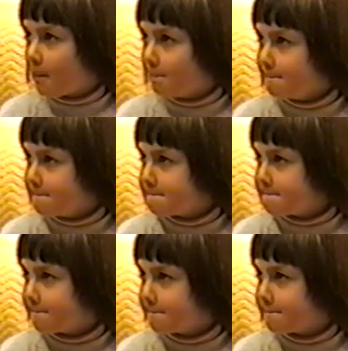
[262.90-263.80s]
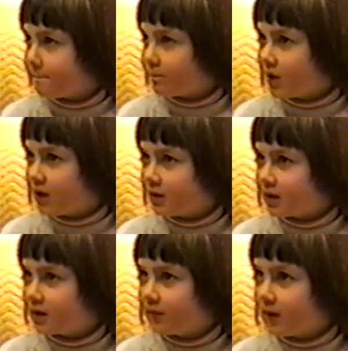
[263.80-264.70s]
I
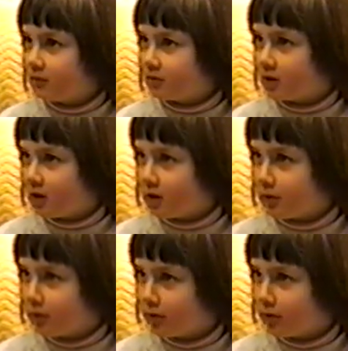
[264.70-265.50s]
think about dolls.